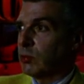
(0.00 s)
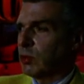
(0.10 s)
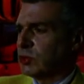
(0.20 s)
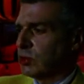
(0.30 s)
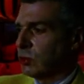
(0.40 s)

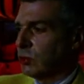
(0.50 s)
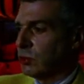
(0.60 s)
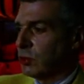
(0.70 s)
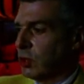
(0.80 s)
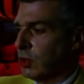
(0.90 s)
What was it
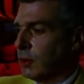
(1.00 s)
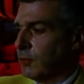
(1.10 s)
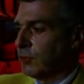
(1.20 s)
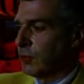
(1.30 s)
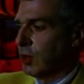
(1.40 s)
called?
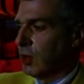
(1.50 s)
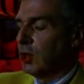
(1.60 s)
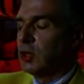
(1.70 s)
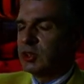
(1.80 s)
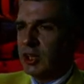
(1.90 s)

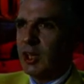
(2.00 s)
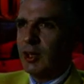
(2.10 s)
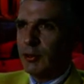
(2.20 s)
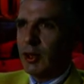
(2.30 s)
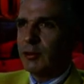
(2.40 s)

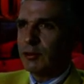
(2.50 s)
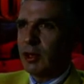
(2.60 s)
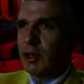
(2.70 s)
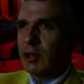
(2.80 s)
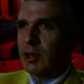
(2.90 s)
TFI
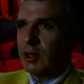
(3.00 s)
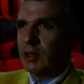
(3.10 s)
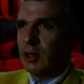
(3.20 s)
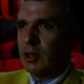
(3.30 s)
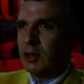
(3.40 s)
Friday,
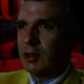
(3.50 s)
yeah.